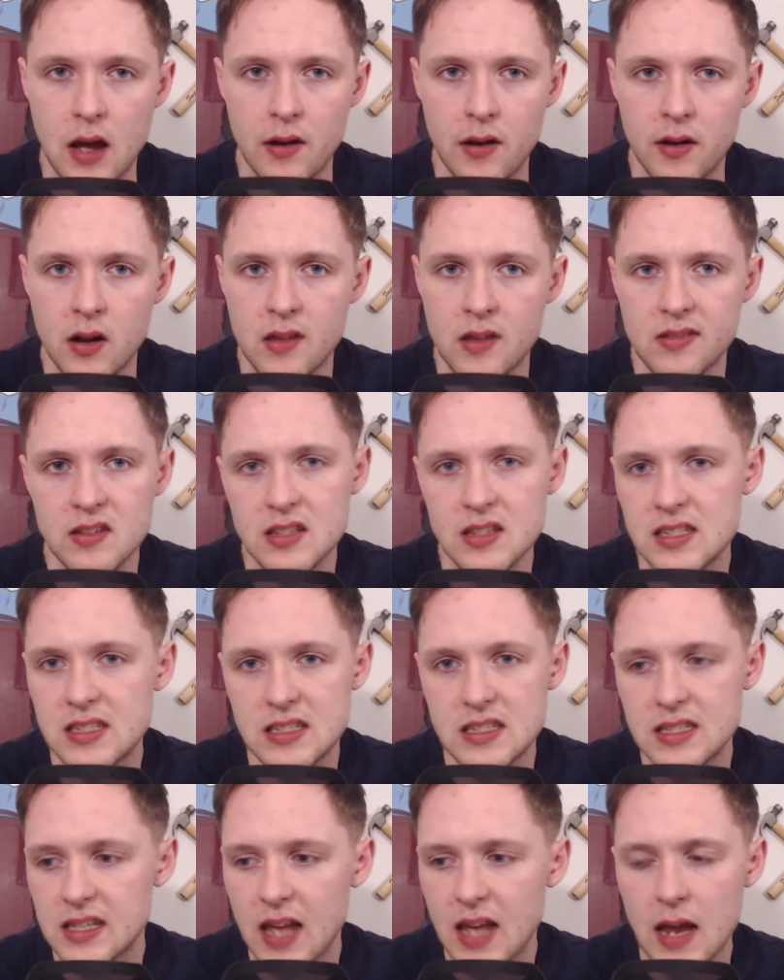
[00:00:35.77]
And I think this is a
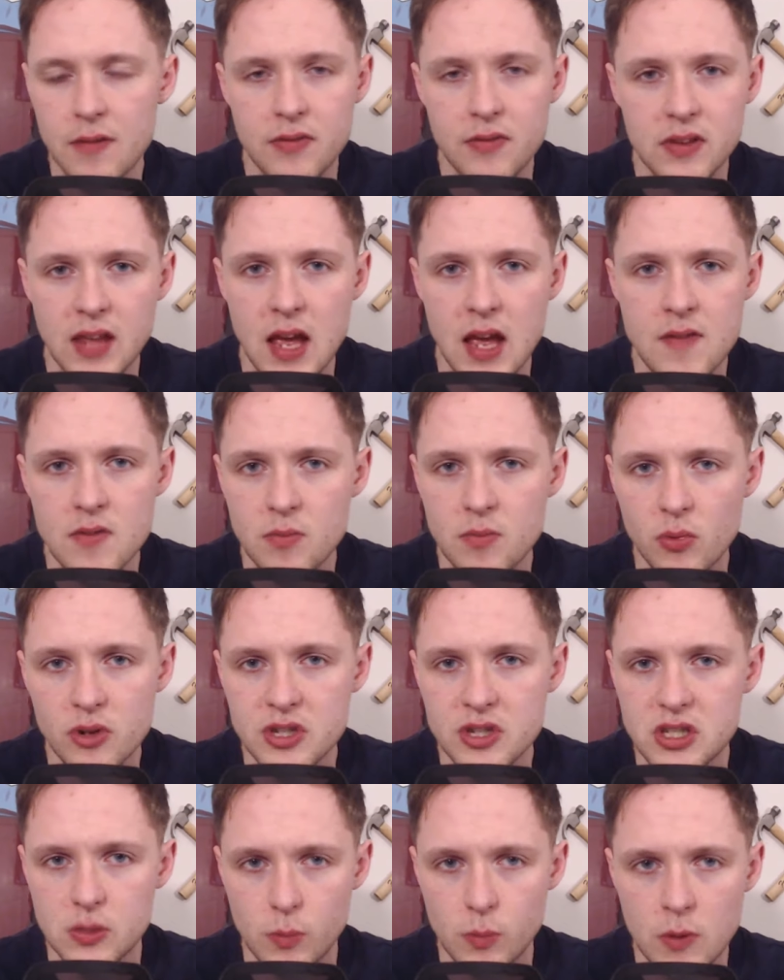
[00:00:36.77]
game for David Moyes
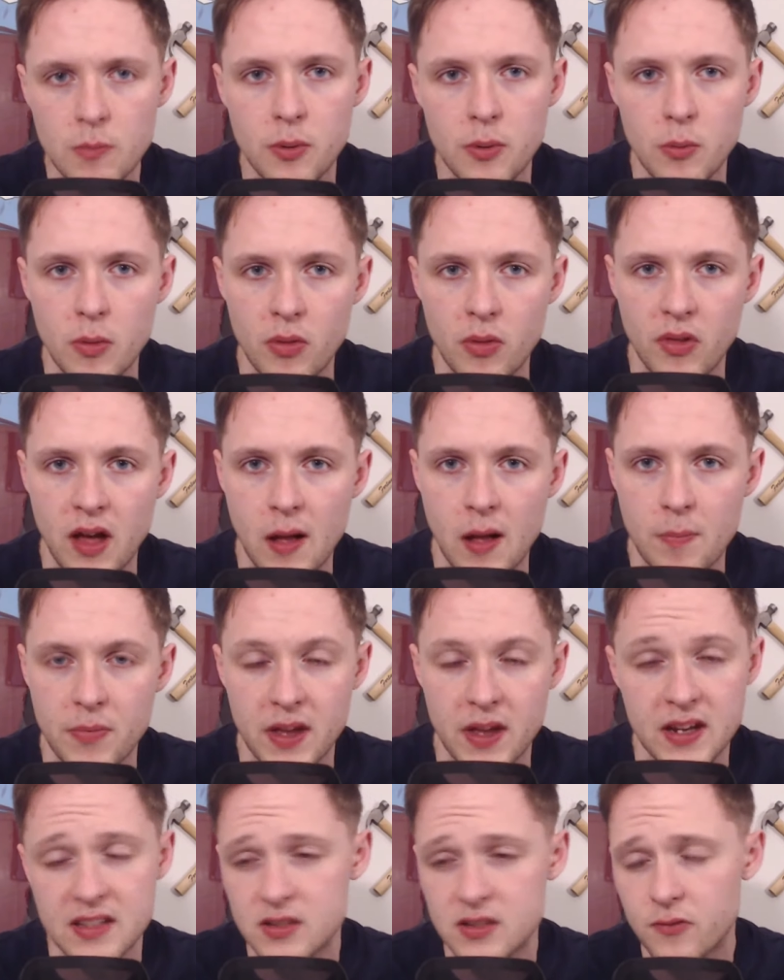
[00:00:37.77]
to implement that. And
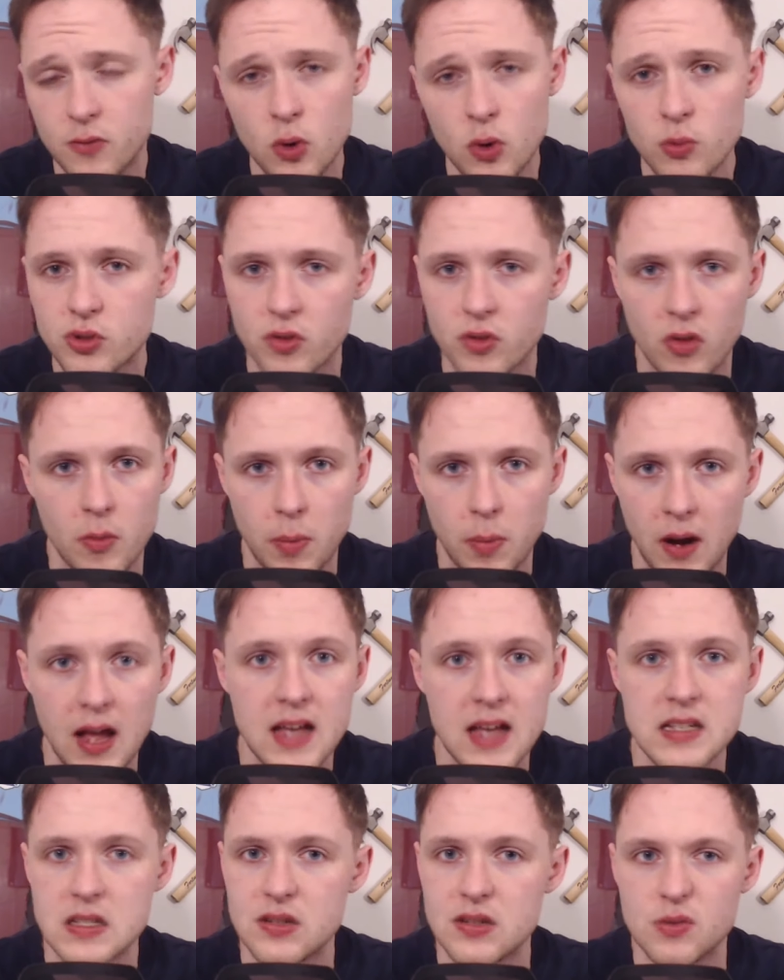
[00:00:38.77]
it's, of course, on the
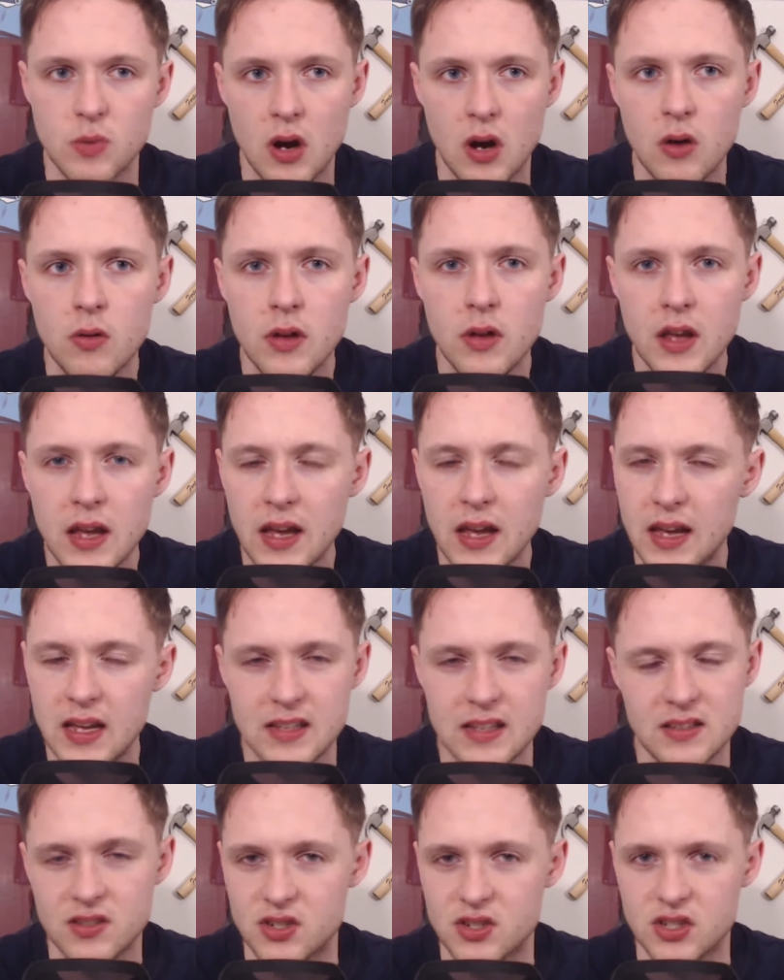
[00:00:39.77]
players as well. It
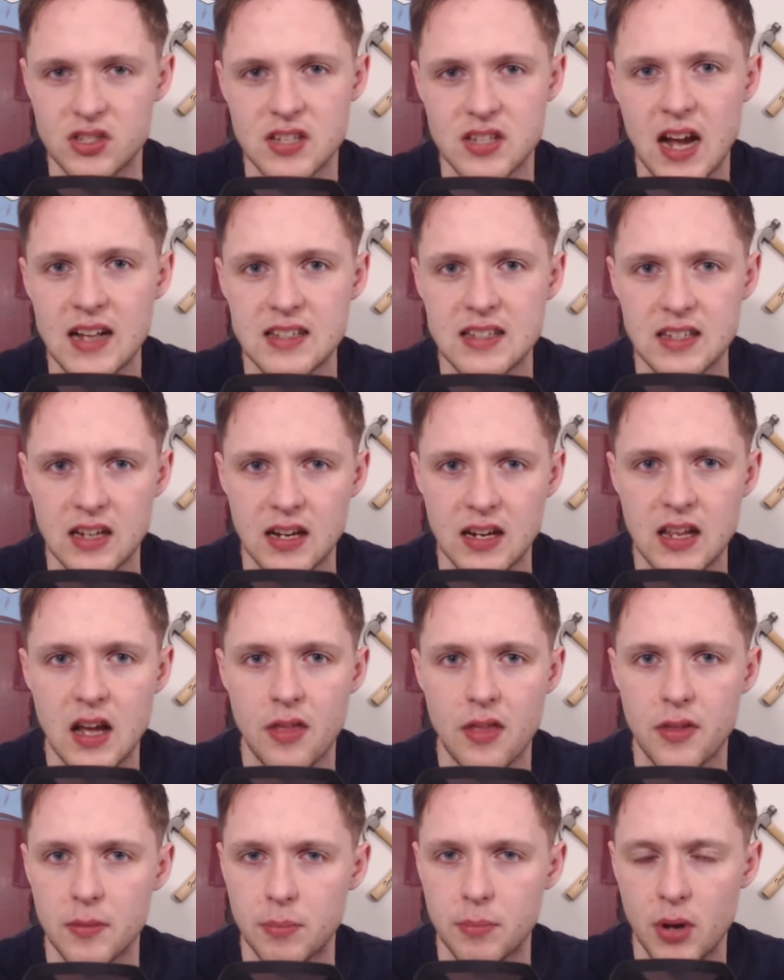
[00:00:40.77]
isn't just tactically. I
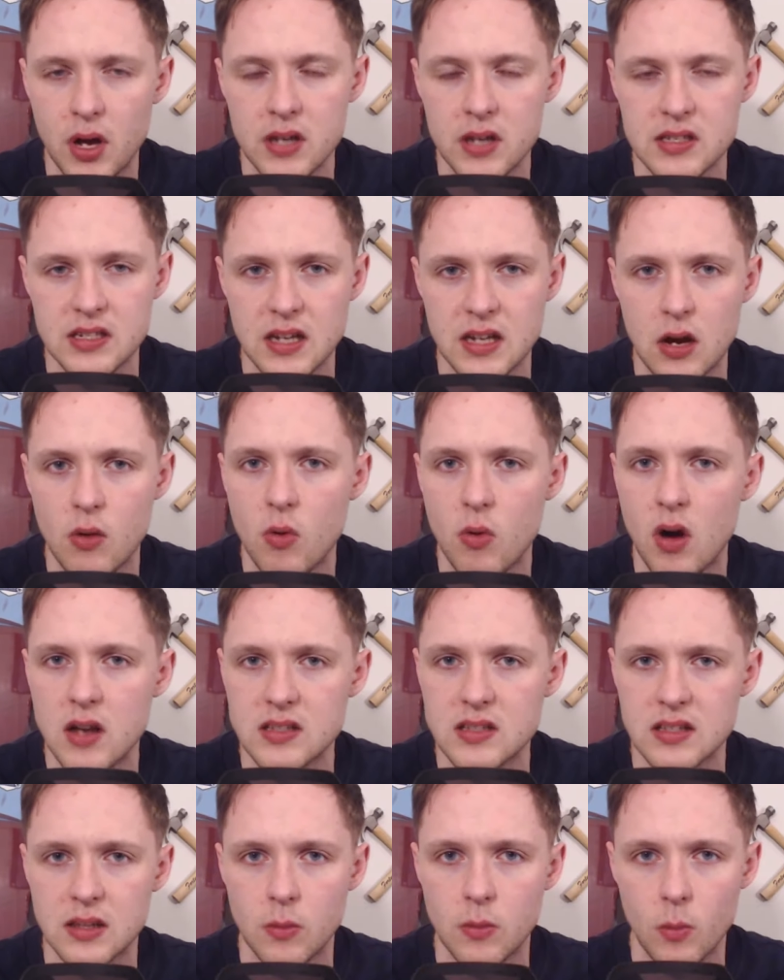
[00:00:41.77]
think personnel-wise, I
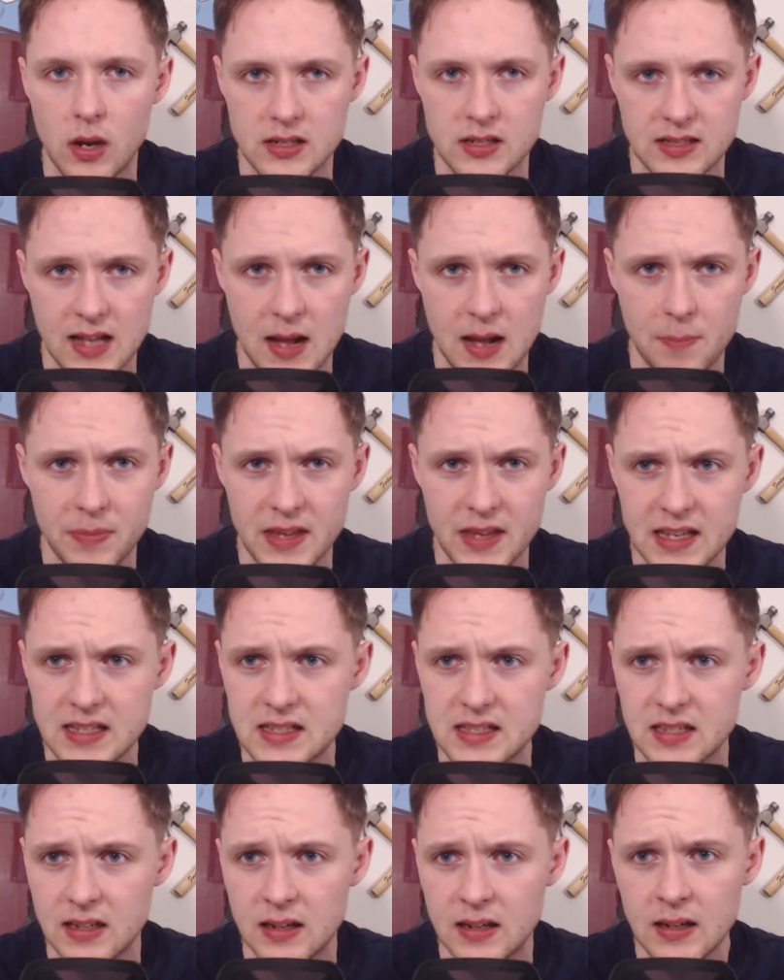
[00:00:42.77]
think West Ham need
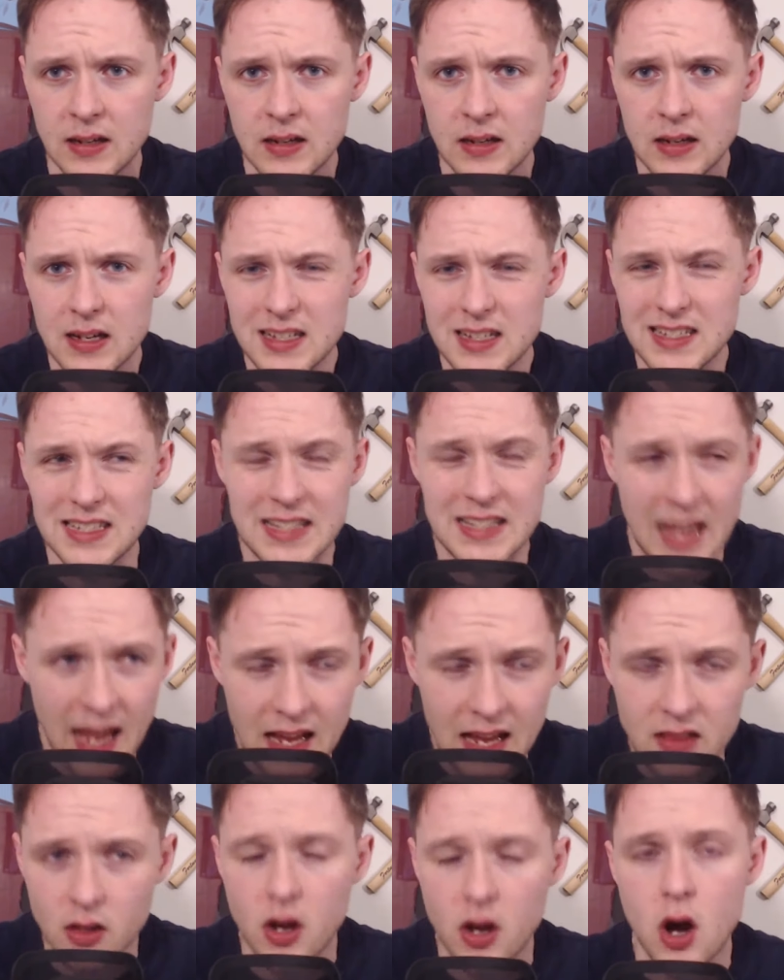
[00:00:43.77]
to get in
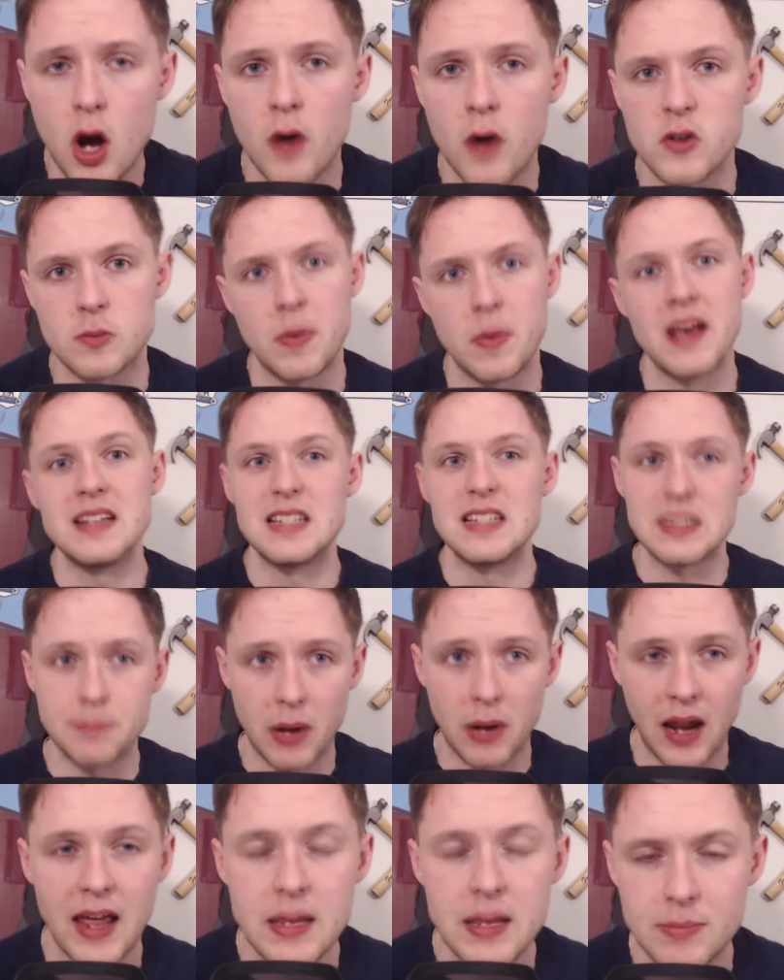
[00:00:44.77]
the half spaces,
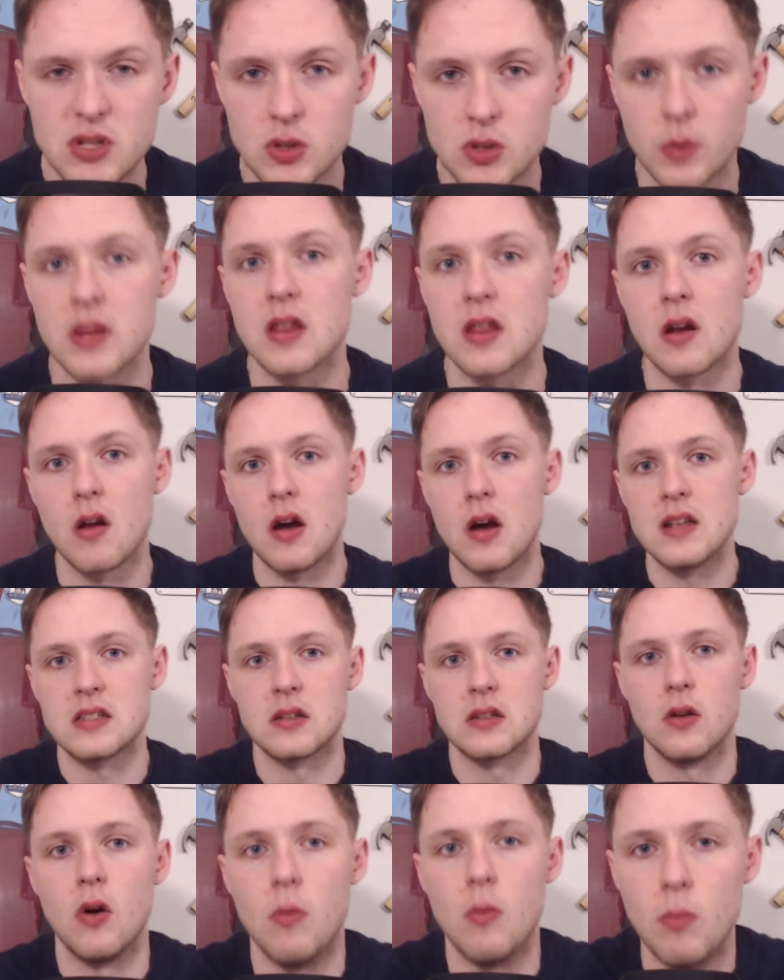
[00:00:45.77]
play between the lines a
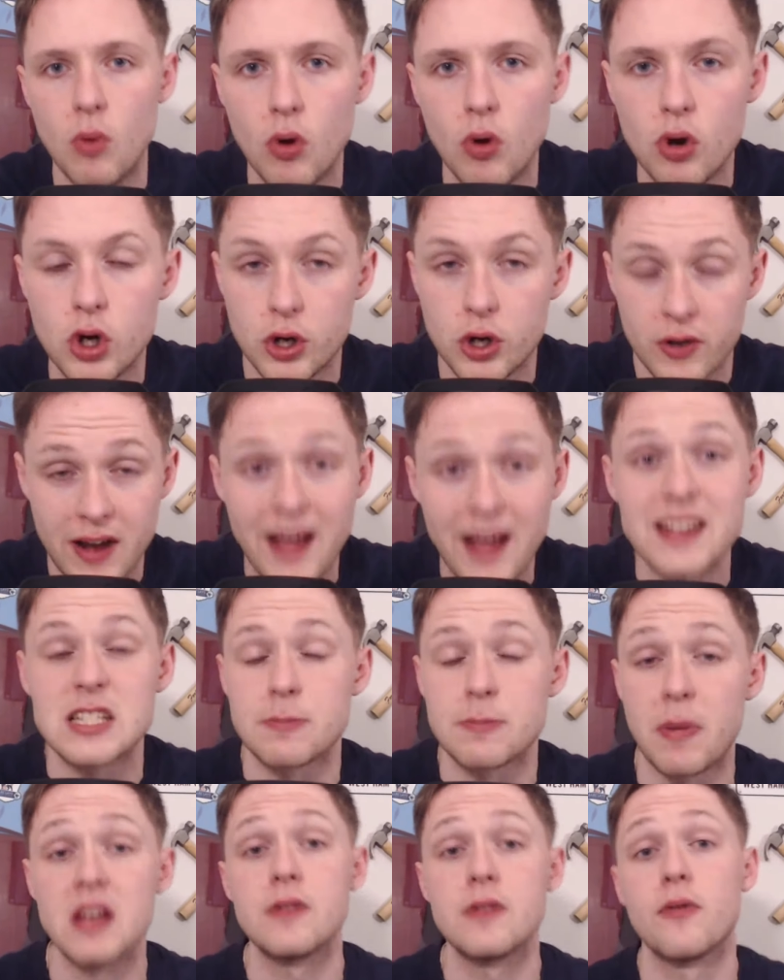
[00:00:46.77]
lot more, create
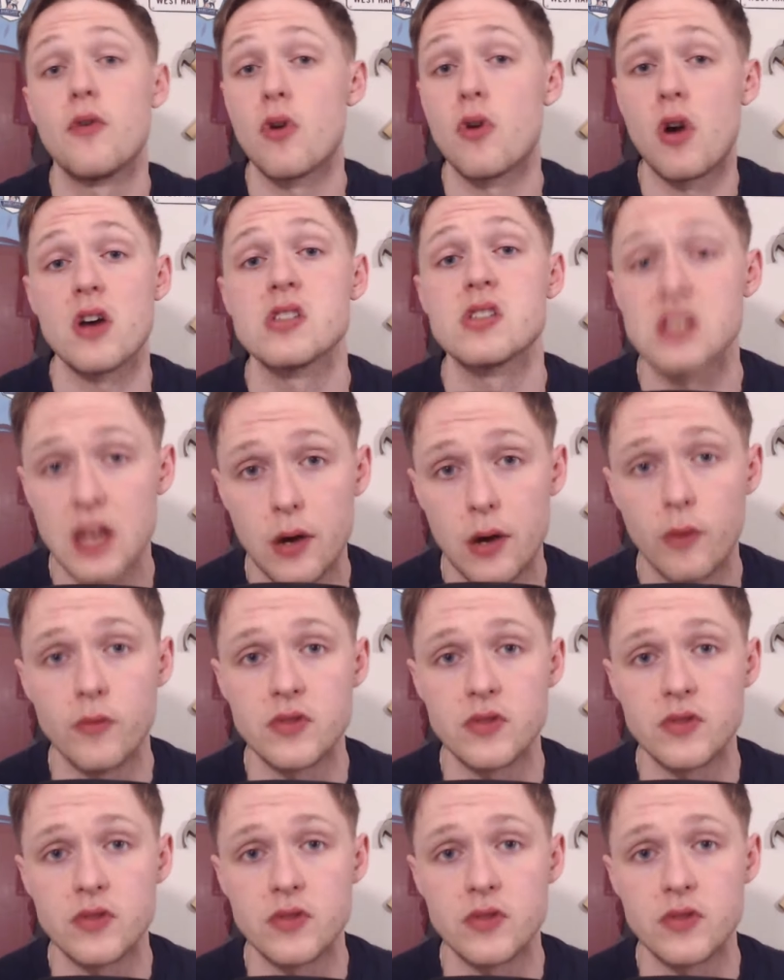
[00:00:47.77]
space for ourselves.